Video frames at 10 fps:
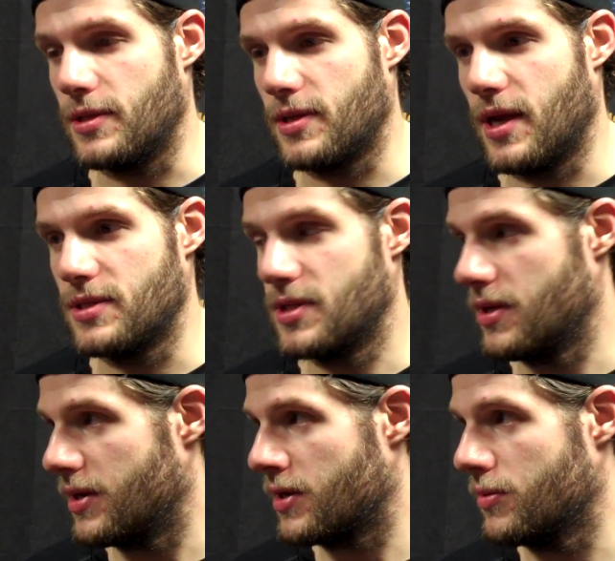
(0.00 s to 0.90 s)
guys are
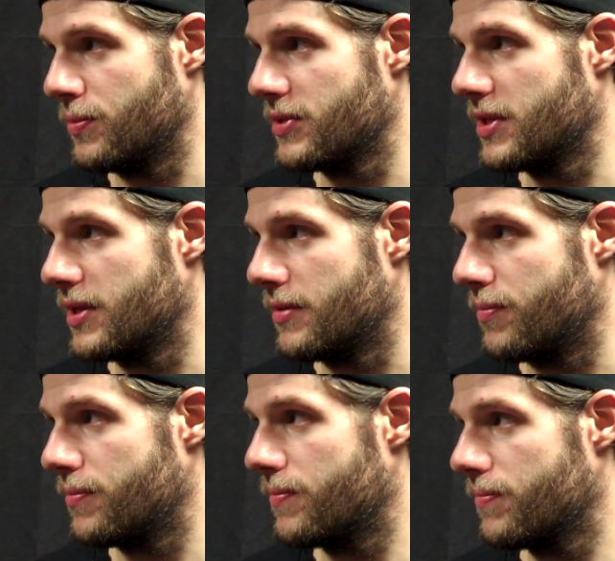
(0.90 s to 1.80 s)
gonna complete and
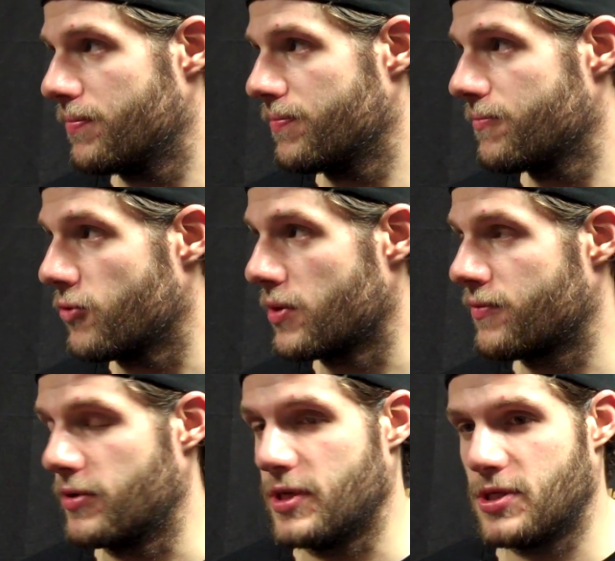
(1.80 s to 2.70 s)
work
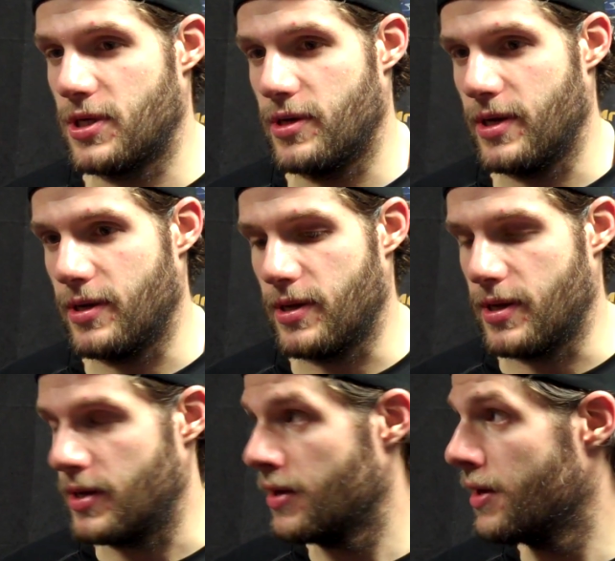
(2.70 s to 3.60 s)
for each other, and
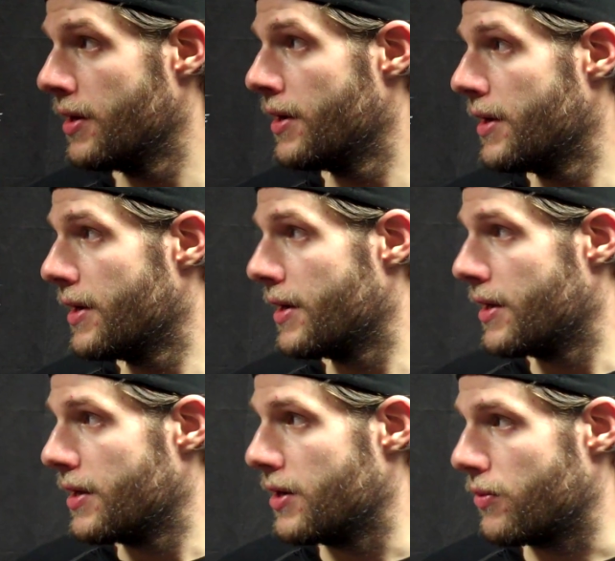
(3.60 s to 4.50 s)
uh,
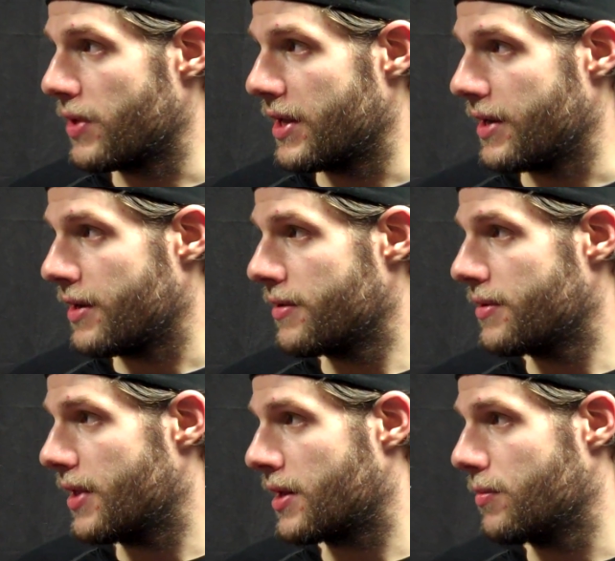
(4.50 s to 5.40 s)
you know we're getting
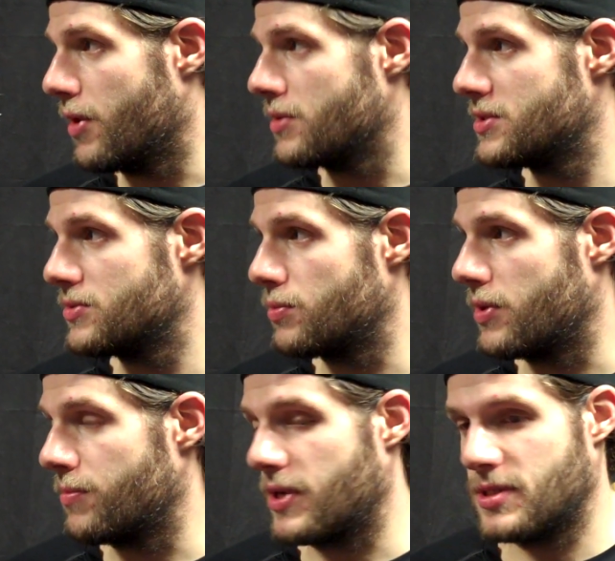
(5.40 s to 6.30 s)
lucky bounces, we're
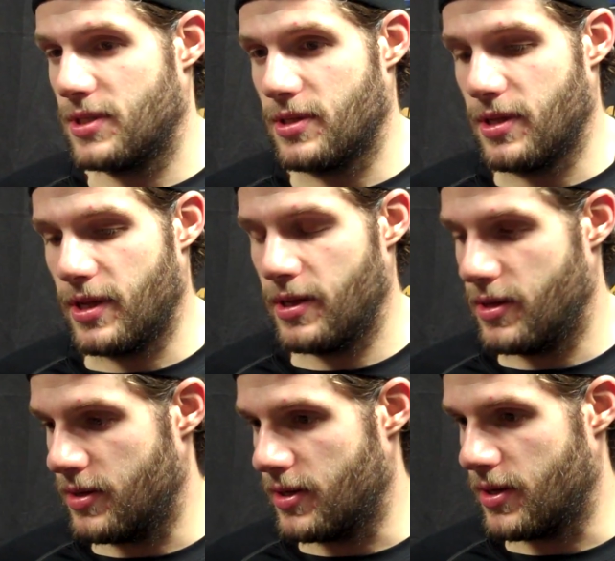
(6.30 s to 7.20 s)
putting pucks in the net,
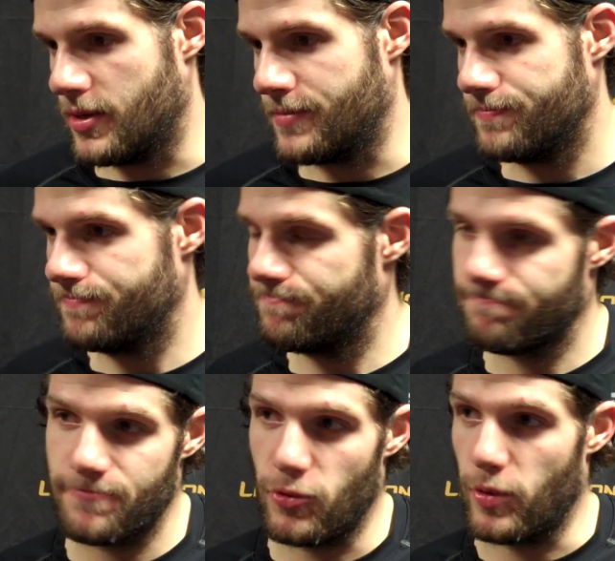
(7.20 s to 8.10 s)
and uh,
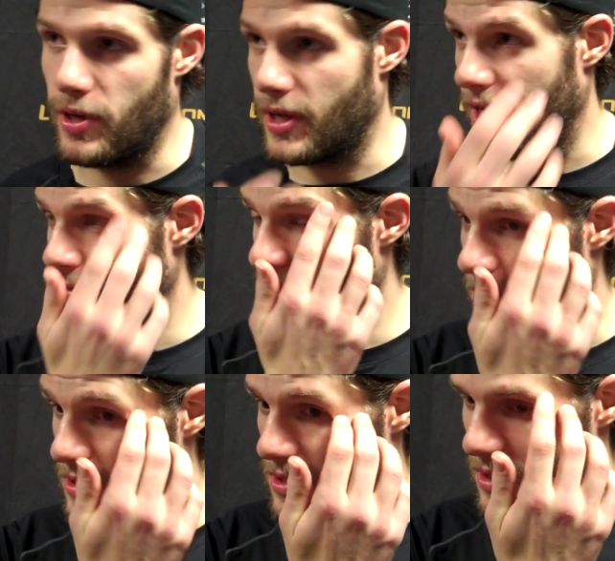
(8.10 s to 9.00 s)
we're winning games, and
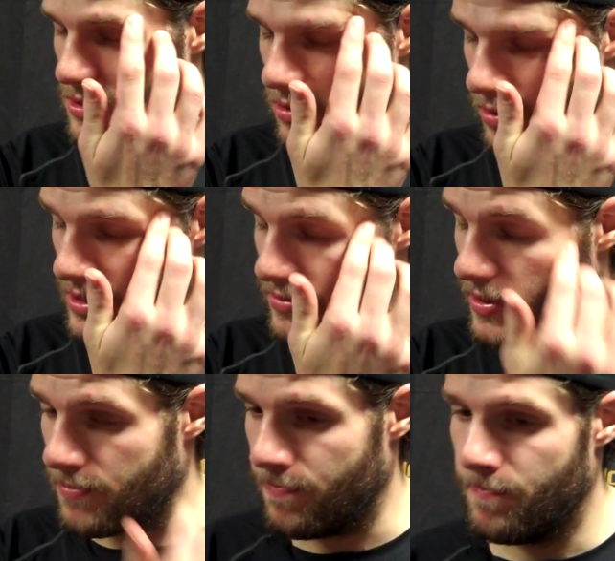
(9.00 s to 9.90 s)
it's always fun